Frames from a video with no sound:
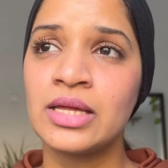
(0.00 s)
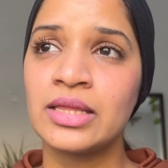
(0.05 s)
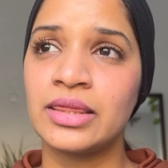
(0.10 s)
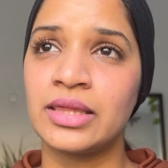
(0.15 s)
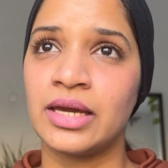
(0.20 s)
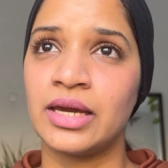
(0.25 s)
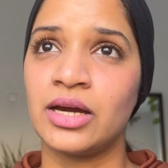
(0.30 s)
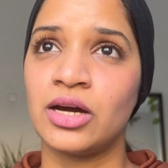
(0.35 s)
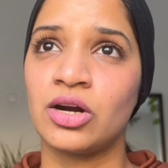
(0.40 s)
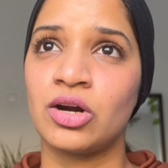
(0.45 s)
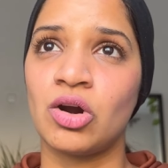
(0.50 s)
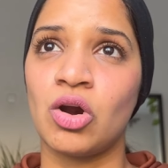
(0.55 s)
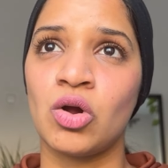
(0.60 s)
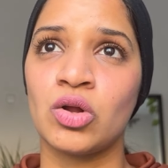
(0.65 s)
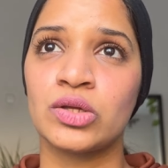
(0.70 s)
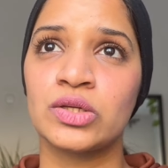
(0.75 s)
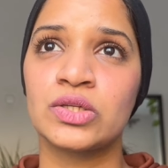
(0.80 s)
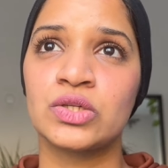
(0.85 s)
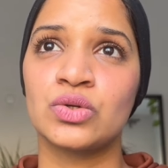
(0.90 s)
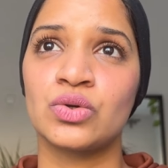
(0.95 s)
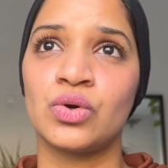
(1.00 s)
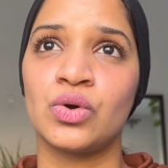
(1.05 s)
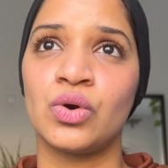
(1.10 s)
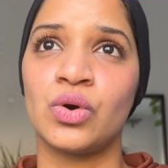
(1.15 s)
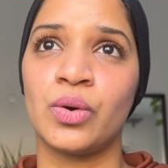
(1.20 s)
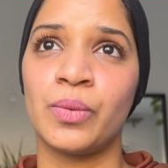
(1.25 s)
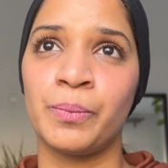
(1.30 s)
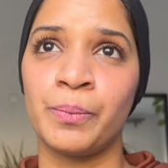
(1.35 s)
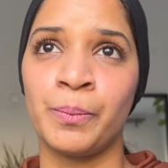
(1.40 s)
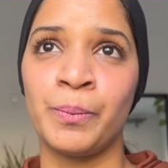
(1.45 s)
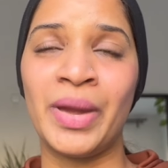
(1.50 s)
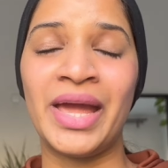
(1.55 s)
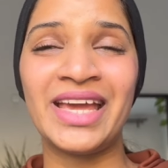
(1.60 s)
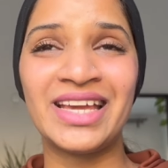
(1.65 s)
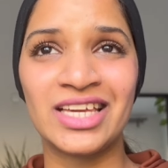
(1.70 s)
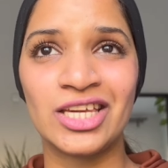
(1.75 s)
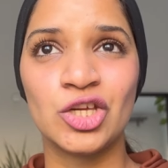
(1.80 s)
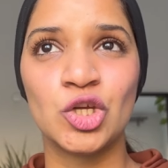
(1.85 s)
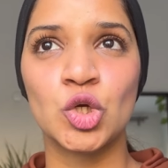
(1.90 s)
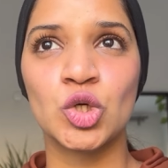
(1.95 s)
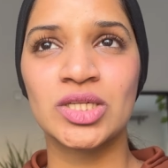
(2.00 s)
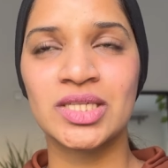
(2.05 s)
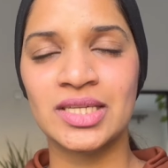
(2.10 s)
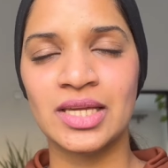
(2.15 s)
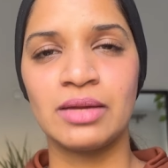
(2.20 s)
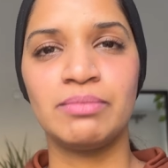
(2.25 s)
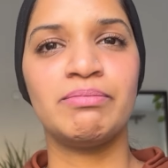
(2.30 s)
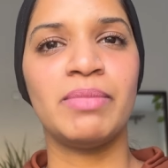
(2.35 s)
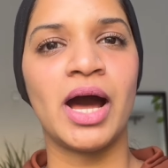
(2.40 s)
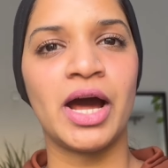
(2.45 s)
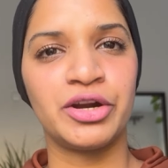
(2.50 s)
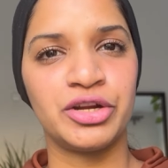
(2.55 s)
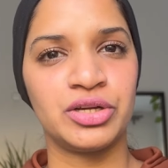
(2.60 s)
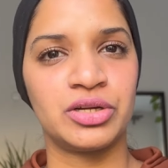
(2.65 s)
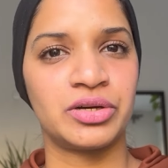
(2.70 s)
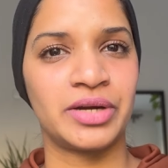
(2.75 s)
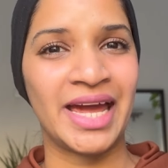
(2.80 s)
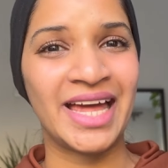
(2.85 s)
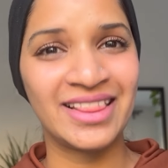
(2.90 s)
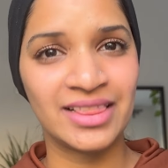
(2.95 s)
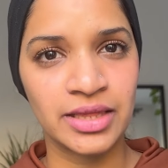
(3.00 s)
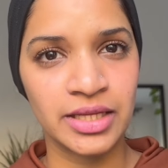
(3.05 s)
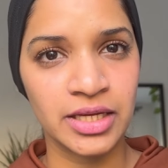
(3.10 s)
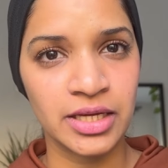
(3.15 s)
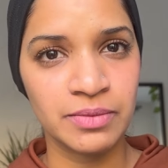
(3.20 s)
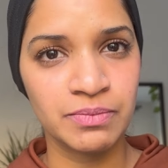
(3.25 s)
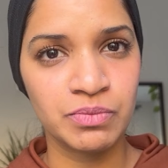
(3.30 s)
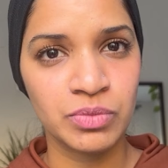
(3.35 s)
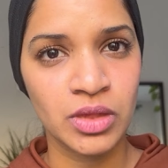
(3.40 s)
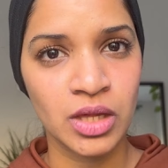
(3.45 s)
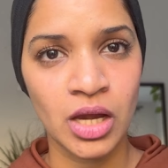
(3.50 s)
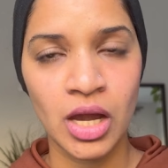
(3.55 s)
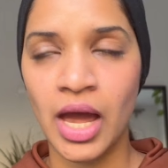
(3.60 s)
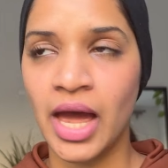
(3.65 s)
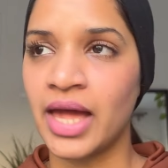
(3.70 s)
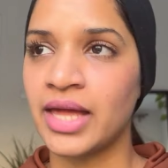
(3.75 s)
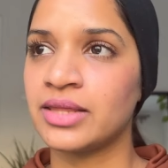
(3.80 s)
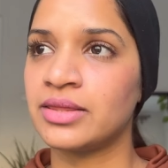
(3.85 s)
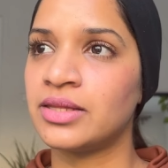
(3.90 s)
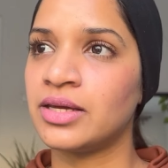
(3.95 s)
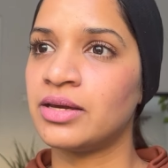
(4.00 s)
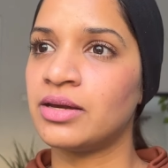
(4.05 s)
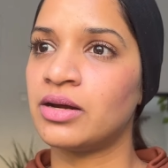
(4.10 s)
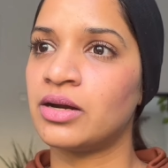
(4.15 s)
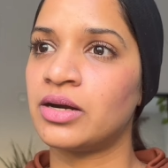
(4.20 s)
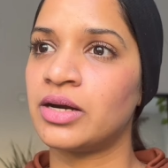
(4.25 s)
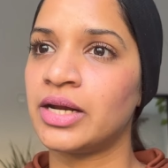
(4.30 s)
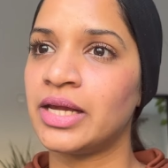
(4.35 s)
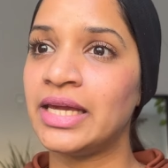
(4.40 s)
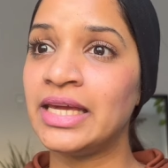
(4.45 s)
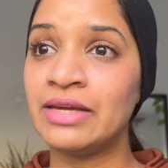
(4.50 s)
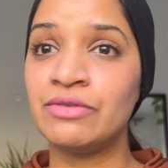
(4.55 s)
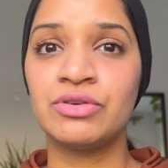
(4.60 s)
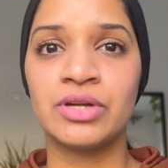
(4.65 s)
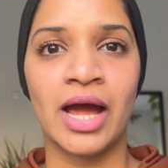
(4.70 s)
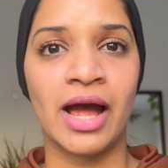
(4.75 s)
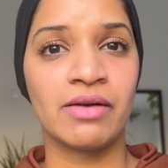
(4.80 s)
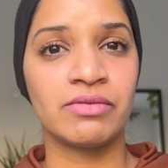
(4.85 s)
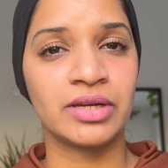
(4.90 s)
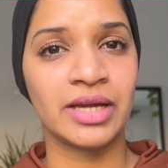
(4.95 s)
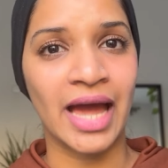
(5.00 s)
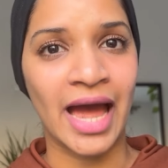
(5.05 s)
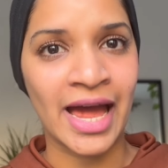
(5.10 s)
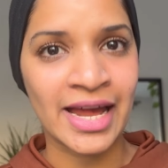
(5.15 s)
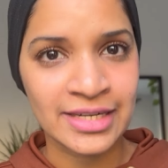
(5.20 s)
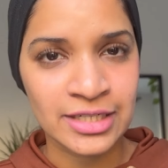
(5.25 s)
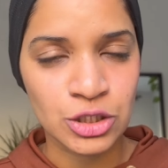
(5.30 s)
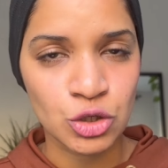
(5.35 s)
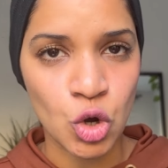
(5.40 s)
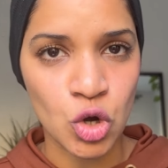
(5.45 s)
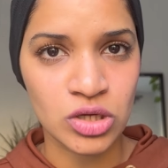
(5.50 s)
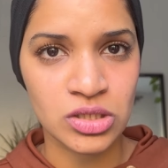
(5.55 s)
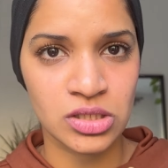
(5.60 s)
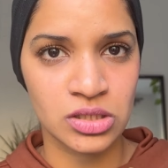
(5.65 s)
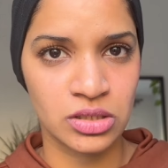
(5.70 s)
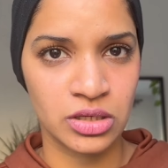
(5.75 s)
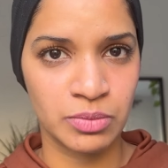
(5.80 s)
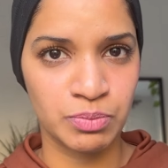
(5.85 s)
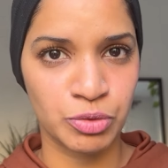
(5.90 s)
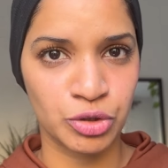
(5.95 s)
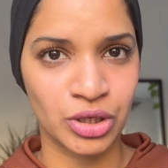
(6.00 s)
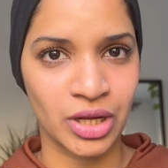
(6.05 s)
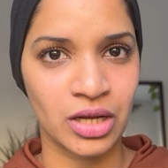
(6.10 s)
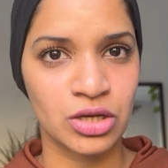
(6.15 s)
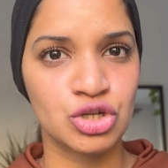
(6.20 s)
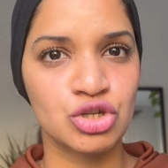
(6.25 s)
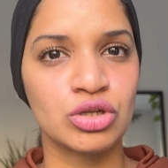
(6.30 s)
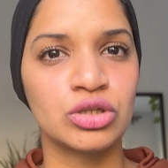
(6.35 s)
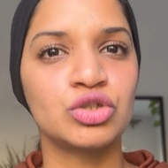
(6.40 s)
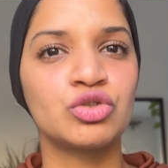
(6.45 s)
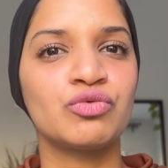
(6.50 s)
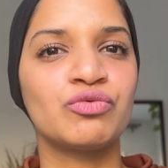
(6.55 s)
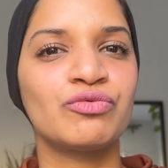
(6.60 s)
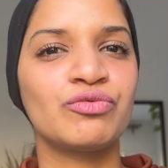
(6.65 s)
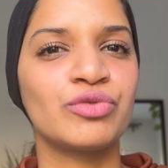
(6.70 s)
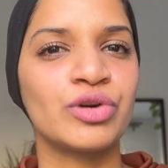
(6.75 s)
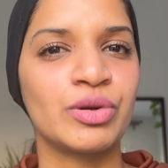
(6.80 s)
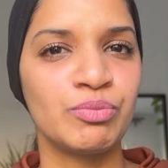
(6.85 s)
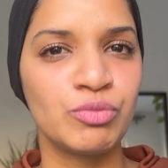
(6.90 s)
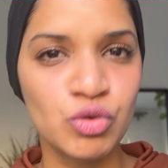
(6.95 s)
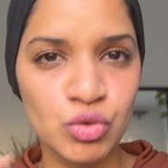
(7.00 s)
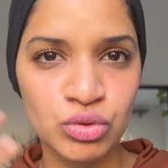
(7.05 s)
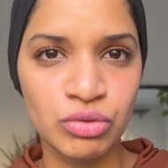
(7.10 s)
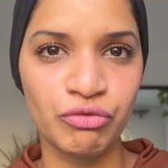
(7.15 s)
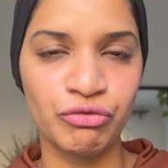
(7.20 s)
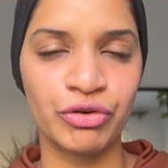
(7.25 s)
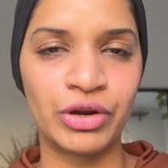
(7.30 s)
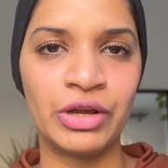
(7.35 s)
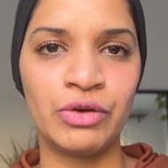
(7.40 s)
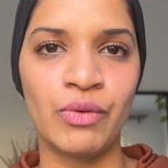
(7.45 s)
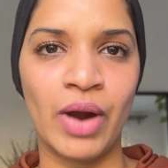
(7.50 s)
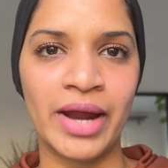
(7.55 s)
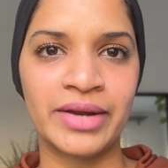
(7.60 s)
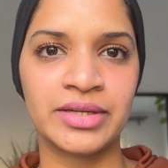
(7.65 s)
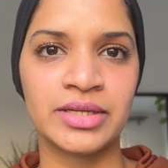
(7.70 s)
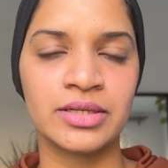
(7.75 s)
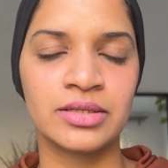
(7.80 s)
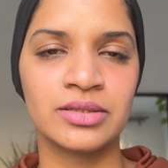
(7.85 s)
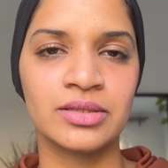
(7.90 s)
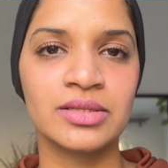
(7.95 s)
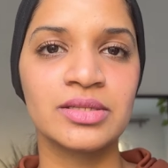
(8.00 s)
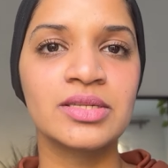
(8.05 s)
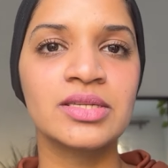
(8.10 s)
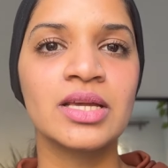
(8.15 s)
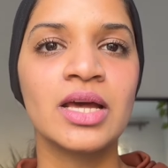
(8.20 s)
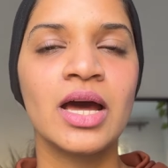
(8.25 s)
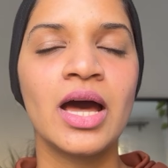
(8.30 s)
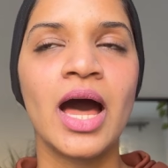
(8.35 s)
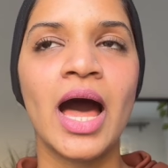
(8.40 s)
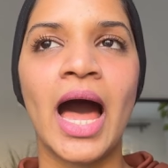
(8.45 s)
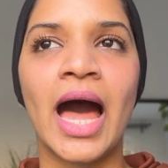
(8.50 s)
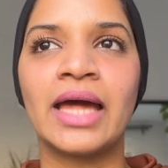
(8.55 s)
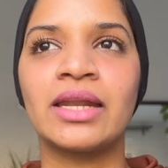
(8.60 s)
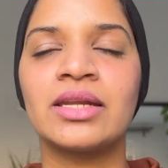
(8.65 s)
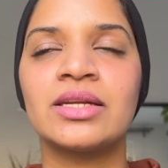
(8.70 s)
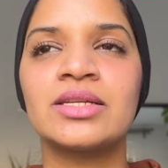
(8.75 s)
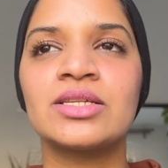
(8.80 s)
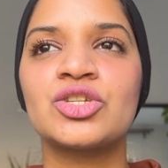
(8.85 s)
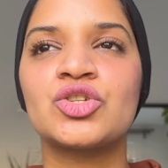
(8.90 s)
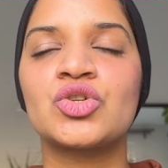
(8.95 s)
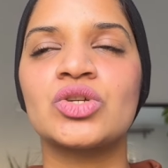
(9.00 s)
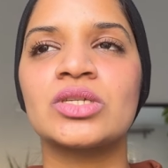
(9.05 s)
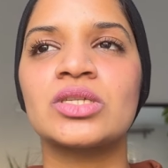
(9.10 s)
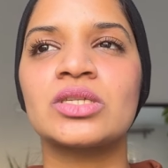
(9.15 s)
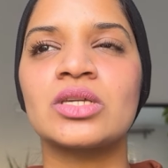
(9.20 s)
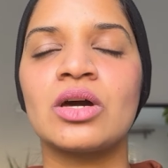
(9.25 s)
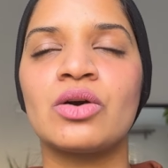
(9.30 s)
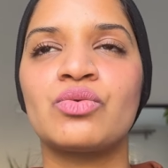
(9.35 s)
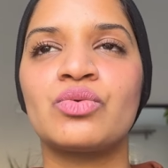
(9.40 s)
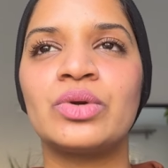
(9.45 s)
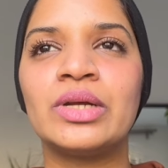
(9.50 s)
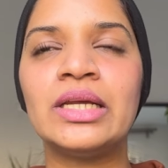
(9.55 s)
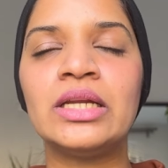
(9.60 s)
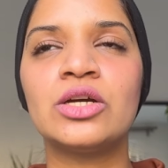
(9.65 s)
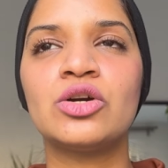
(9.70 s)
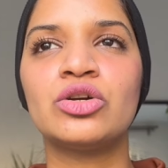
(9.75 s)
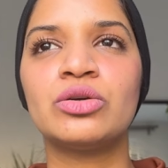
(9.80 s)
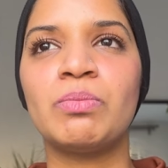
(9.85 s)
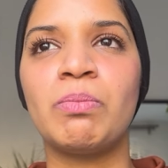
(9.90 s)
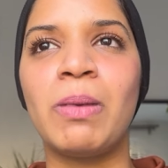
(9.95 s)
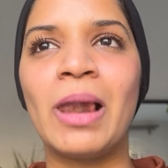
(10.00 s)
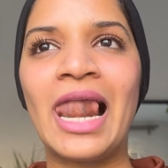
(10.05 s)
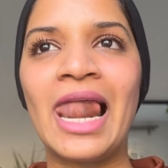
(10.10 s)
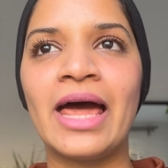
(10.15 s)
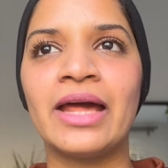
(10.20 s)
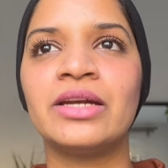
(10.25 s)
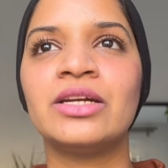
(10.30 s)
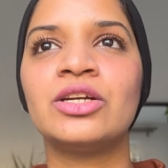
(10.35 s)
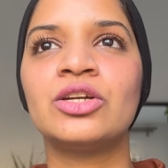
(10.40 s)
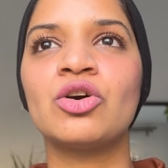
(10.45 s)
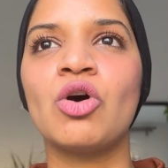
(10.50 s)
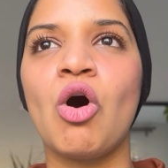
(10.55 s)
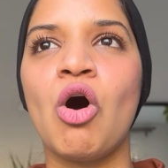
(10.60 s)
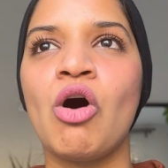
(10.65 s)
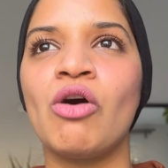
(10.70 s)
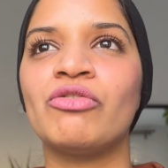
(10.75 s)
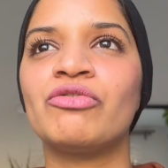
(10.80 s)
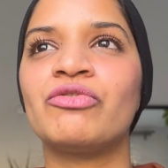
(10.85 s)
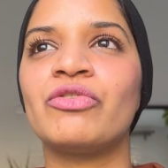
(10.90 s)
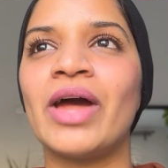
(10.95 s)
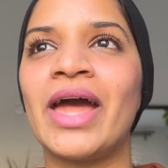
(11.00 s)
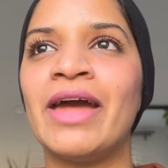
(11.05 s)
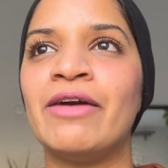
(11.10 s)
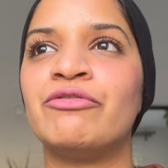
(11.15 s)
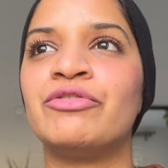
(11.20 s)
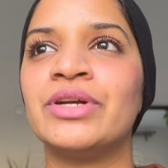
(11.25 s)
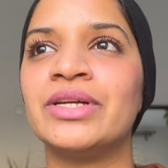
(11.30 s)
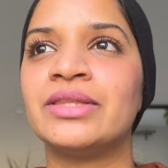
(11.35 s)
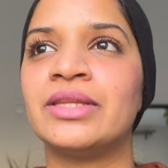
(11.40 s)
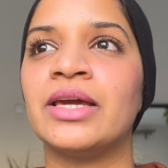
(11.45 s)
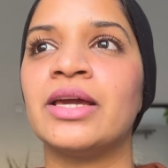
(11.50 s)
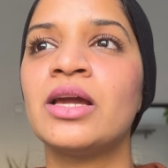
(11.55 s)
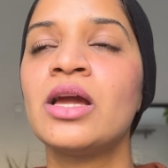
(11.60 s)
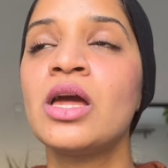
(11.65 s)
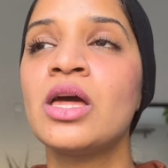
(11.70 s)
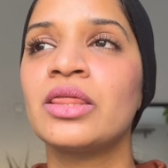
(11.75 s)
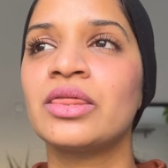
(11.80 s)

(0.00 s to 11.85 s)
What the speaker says: They are also making your skin barrier healthy, and they are even having antioxidant potential to remove the free radicals, and it is just a really good blend of everything.